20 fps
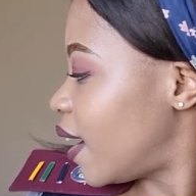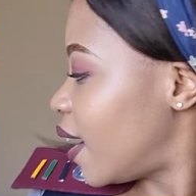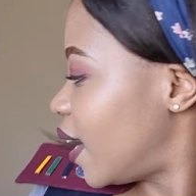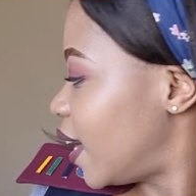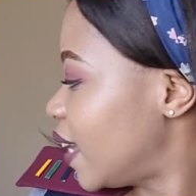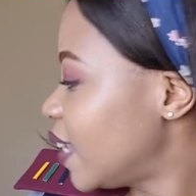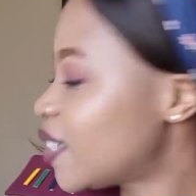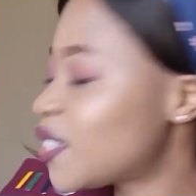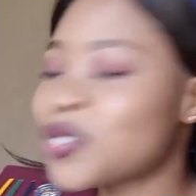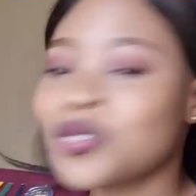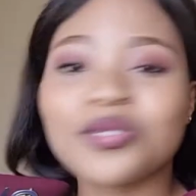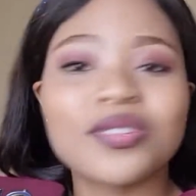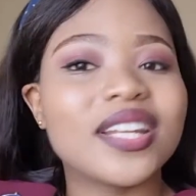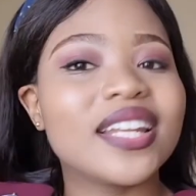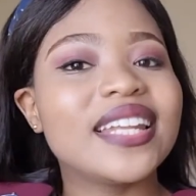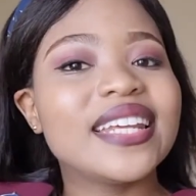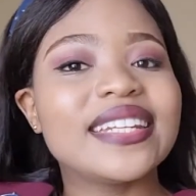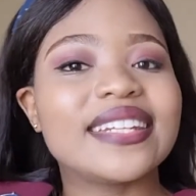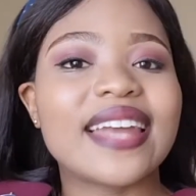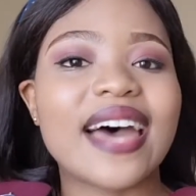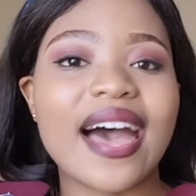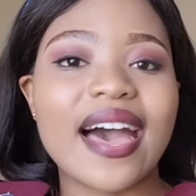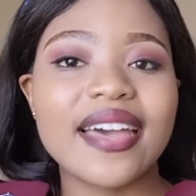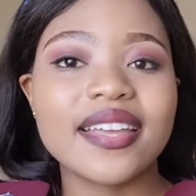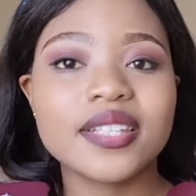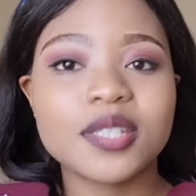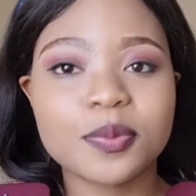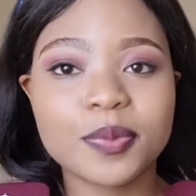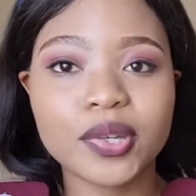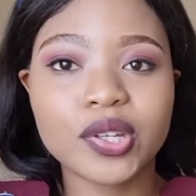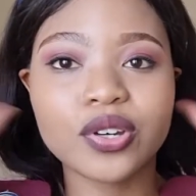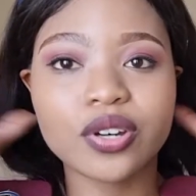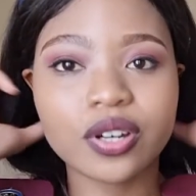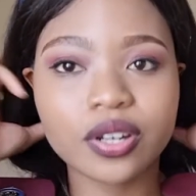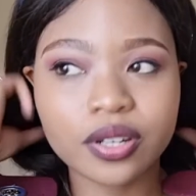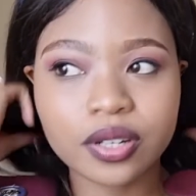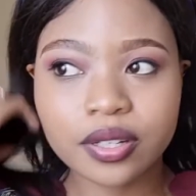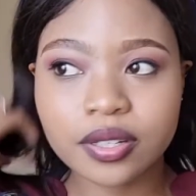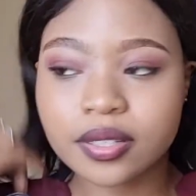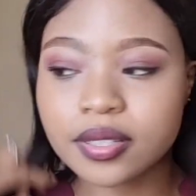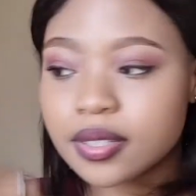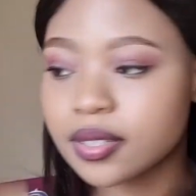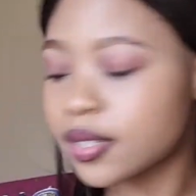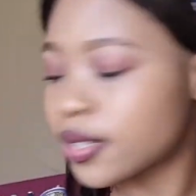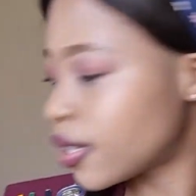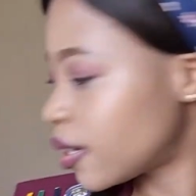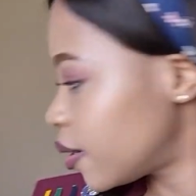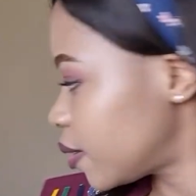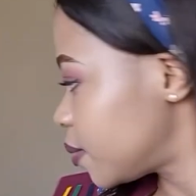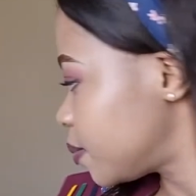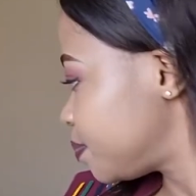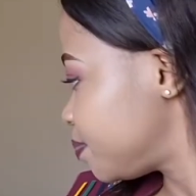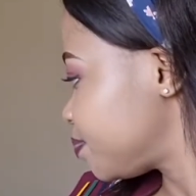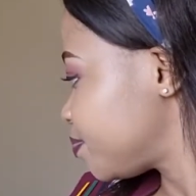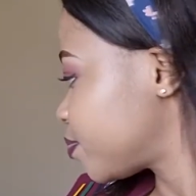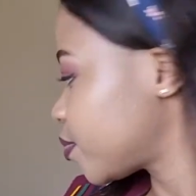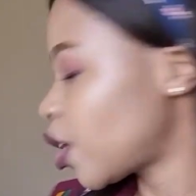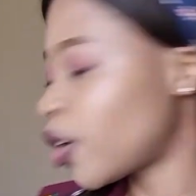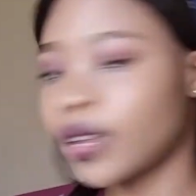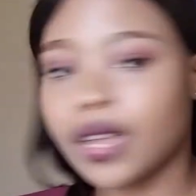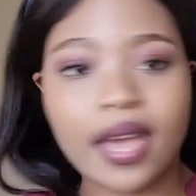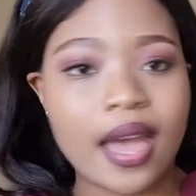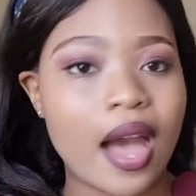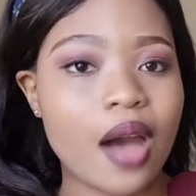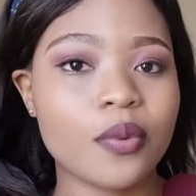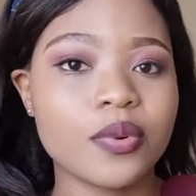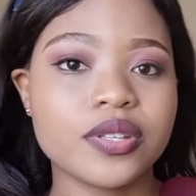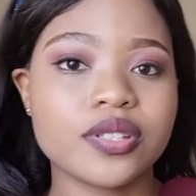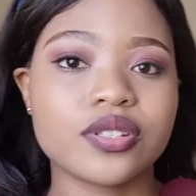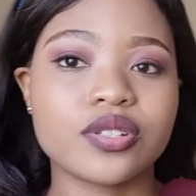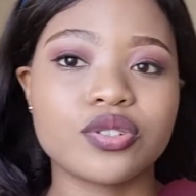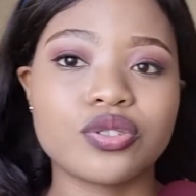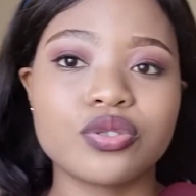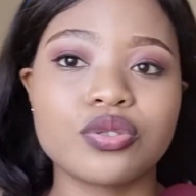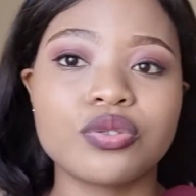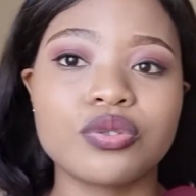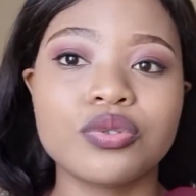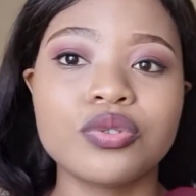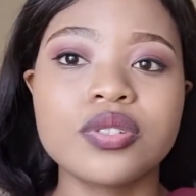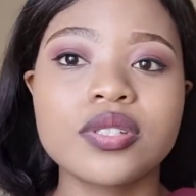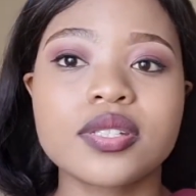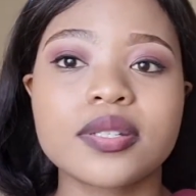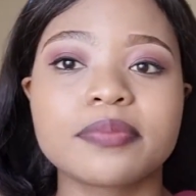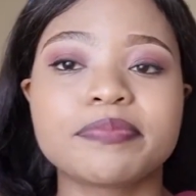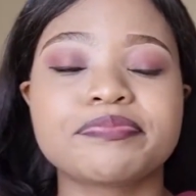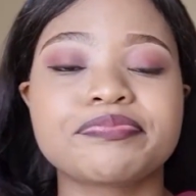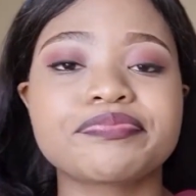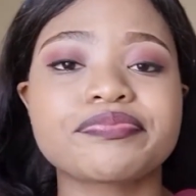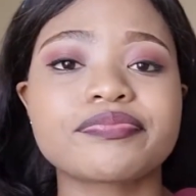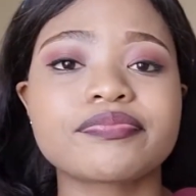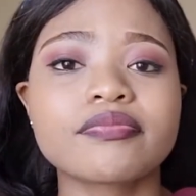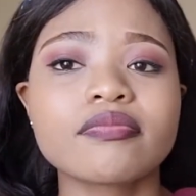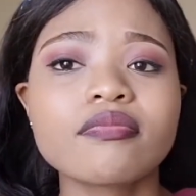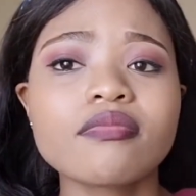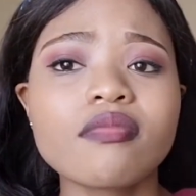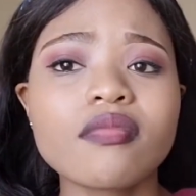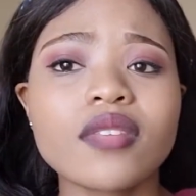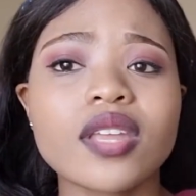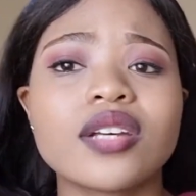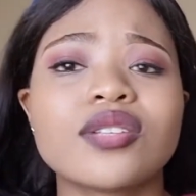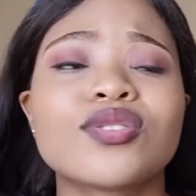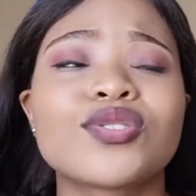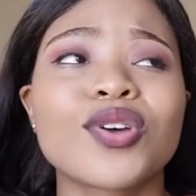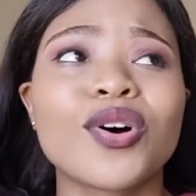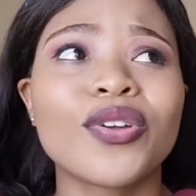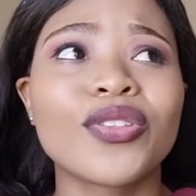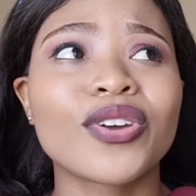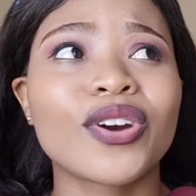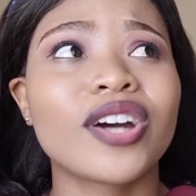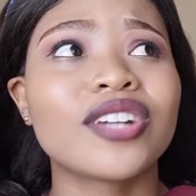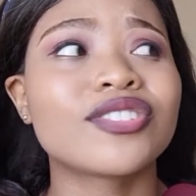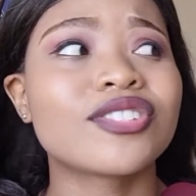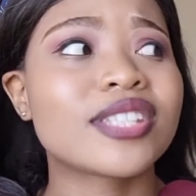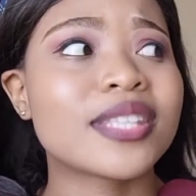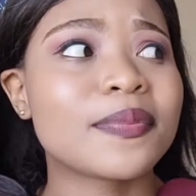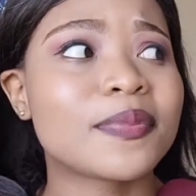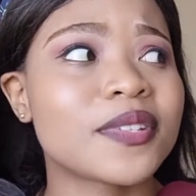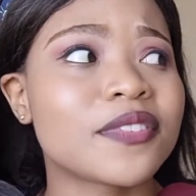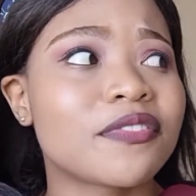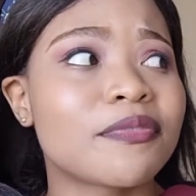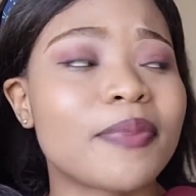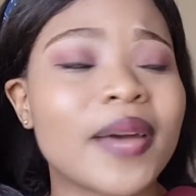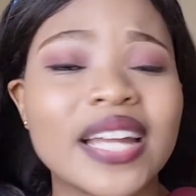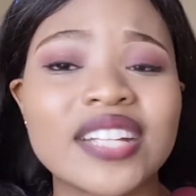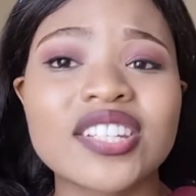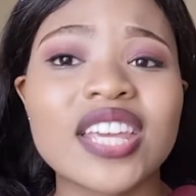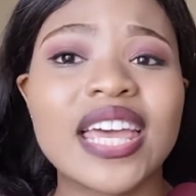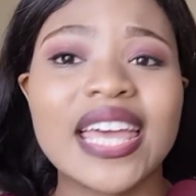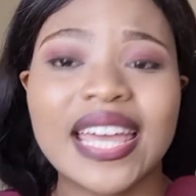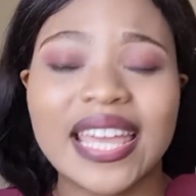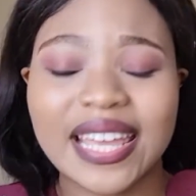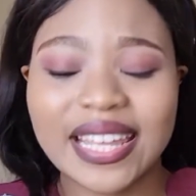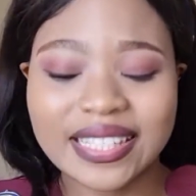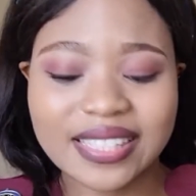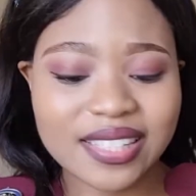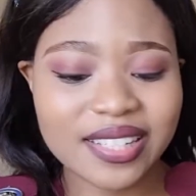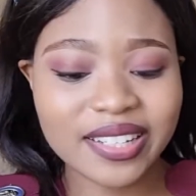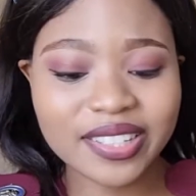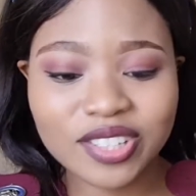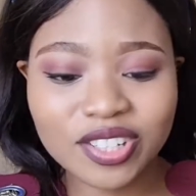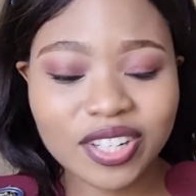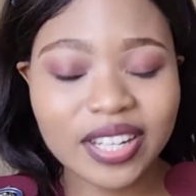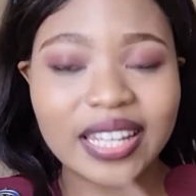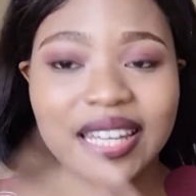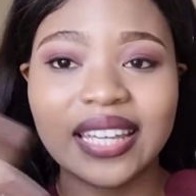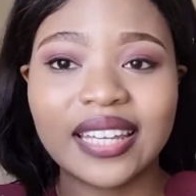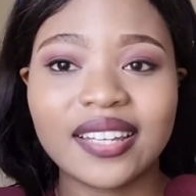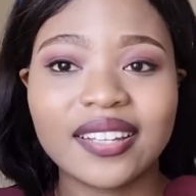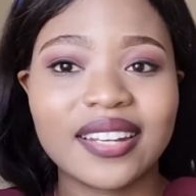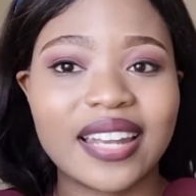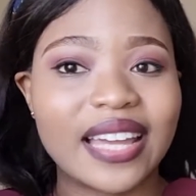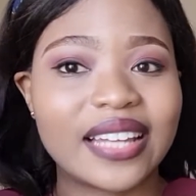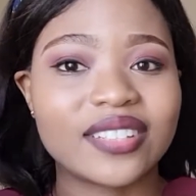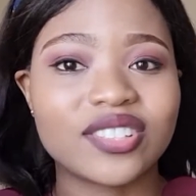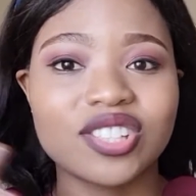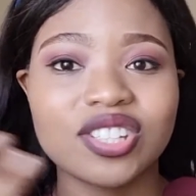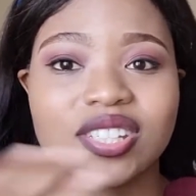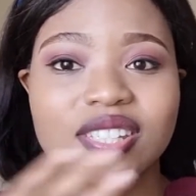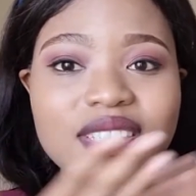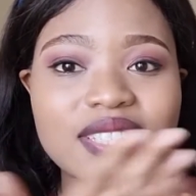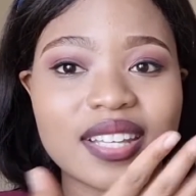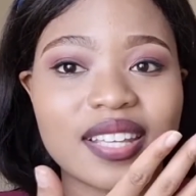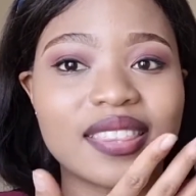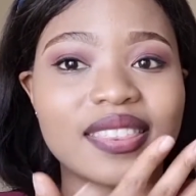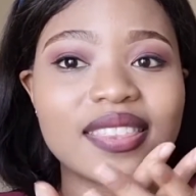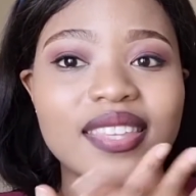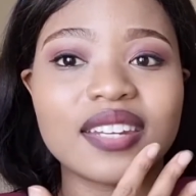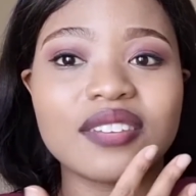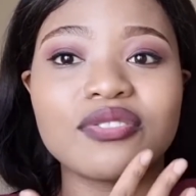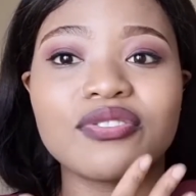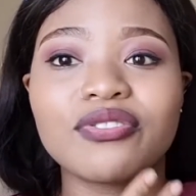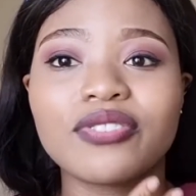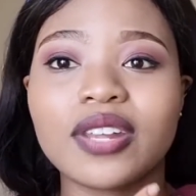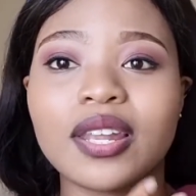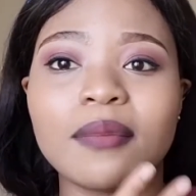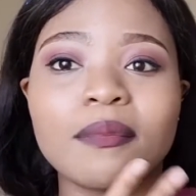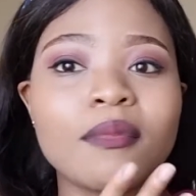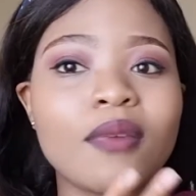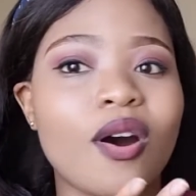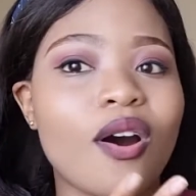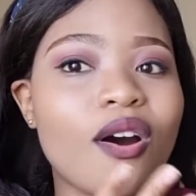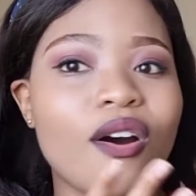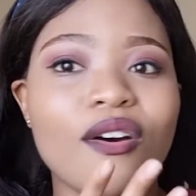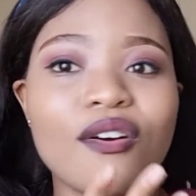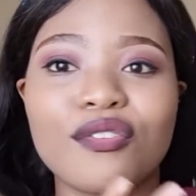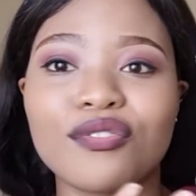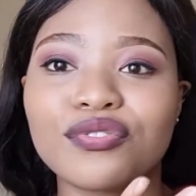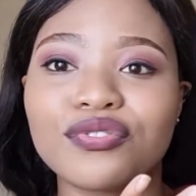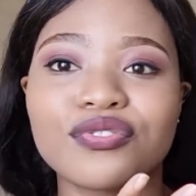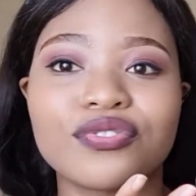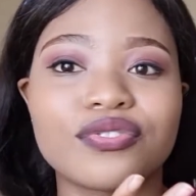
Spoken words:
It's really nice because, okay, how is it used? So the contraceptive patch, it's literally like just a thin film of,